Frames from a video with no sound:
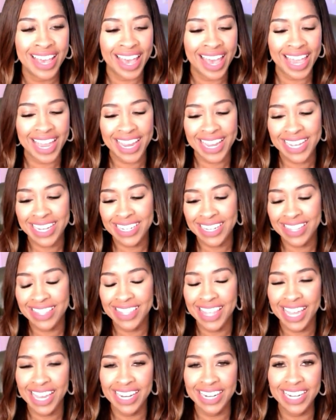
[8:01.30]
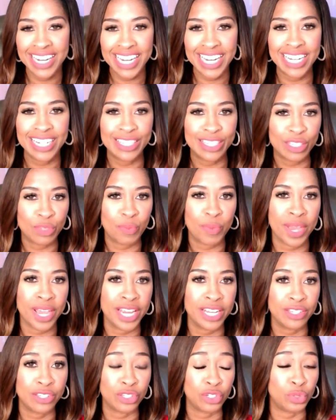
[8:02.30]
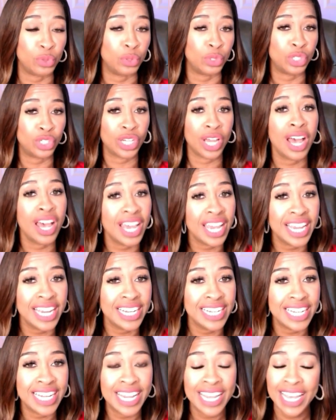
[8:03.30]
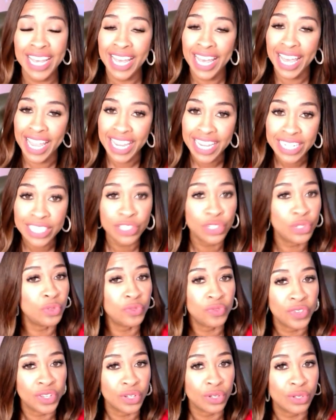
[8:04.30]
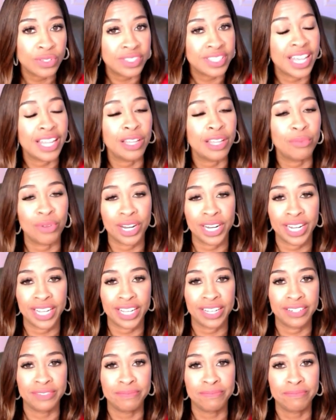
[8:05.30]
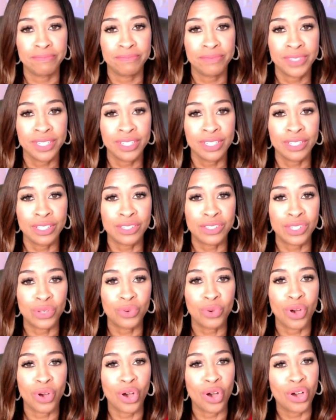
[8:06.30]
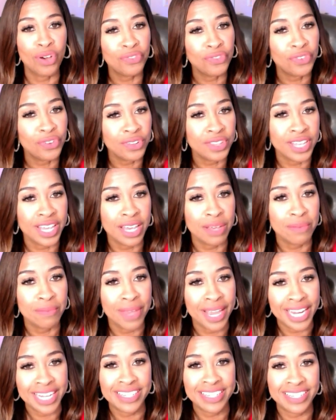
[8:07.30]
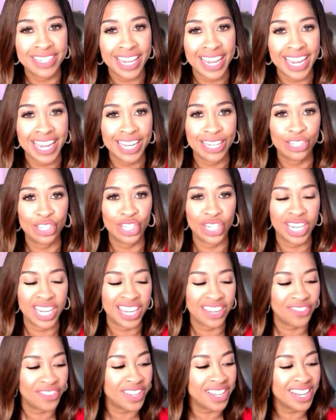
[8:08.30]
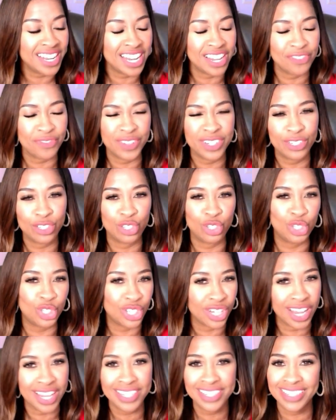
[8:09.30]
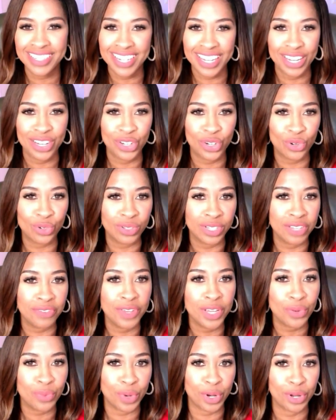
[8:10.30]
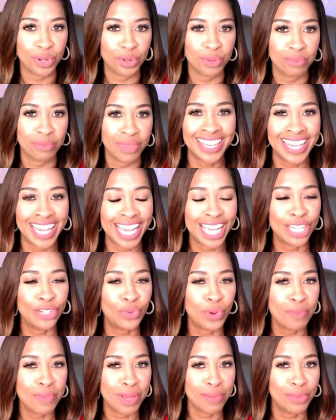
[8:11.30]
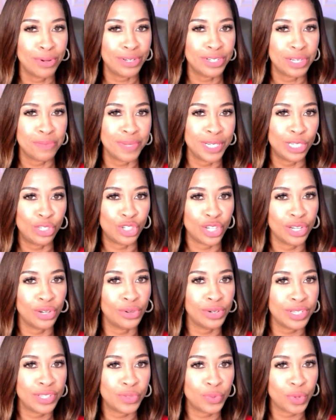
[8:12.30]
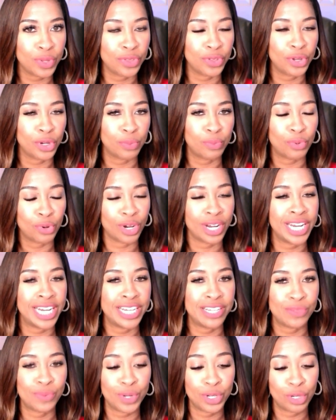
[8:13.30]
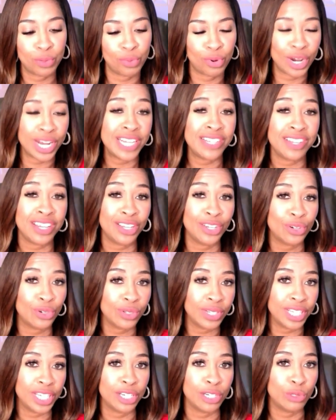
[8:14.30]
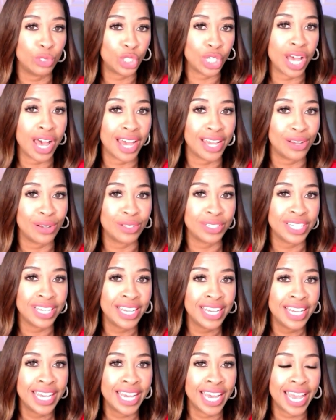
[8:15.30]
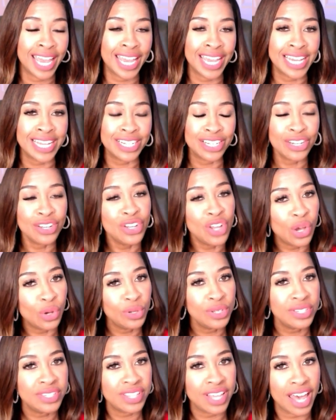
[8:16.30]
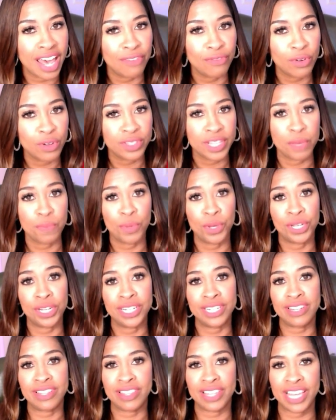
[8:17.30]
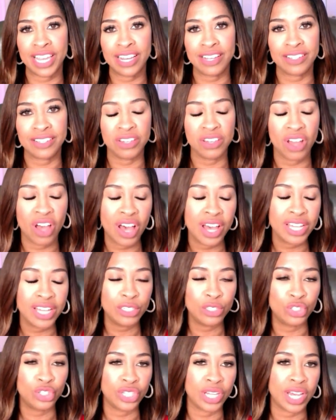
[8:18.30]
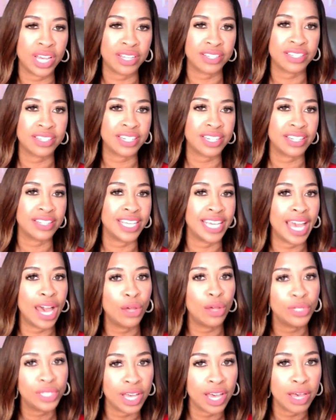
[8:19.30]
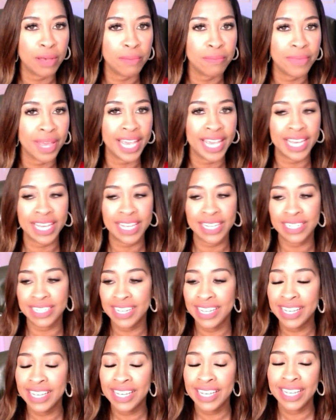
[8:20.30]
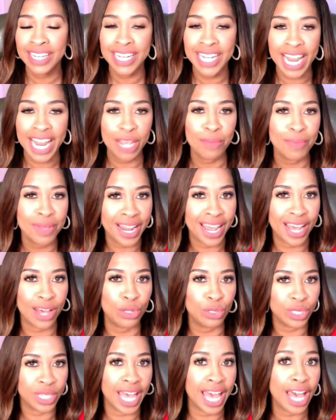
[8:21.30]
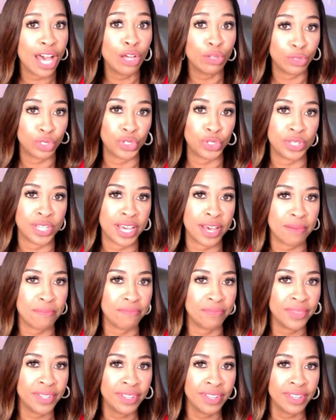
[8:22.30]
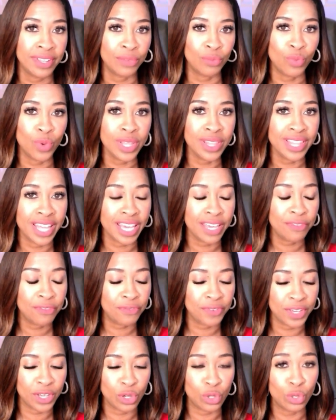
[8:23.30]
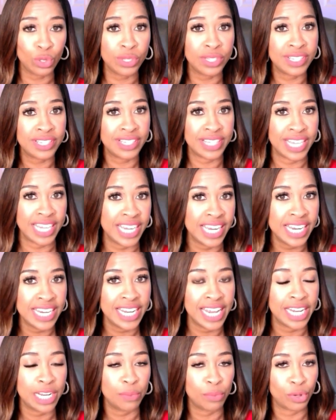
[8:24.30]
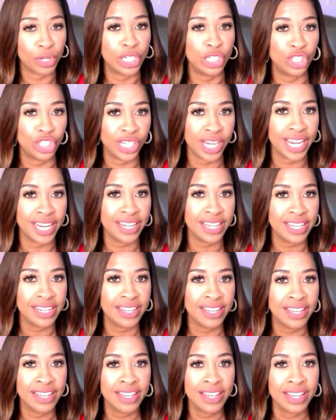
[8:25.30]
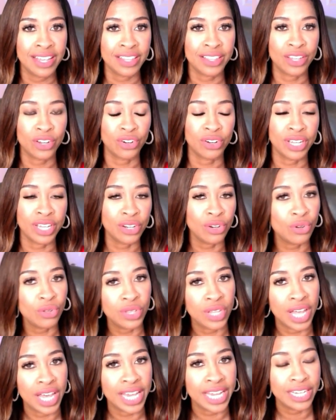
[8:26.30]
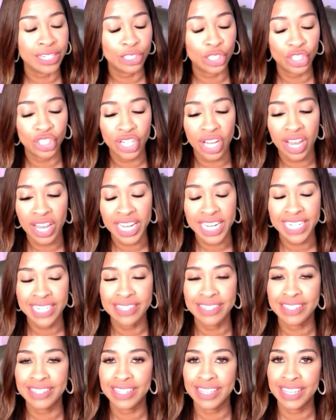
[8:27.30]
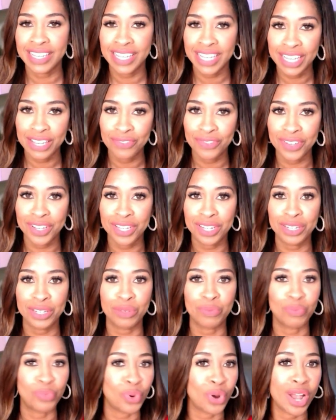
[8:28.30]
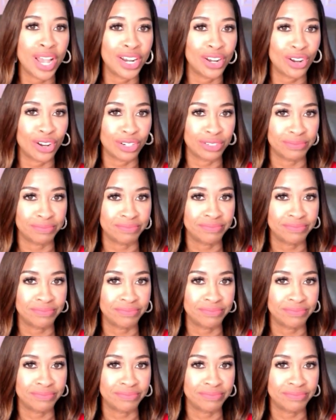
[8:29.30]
and they need space to shine and to feel celebrated. So offer them a stage, even if it's just in your living room. And remember to be generous with your praise when you're praising your Leo child. And notice the effort they put into things, not just the outcome, and name it out loud to them. When they feel seen and appreciated, their inner light shines even brighter.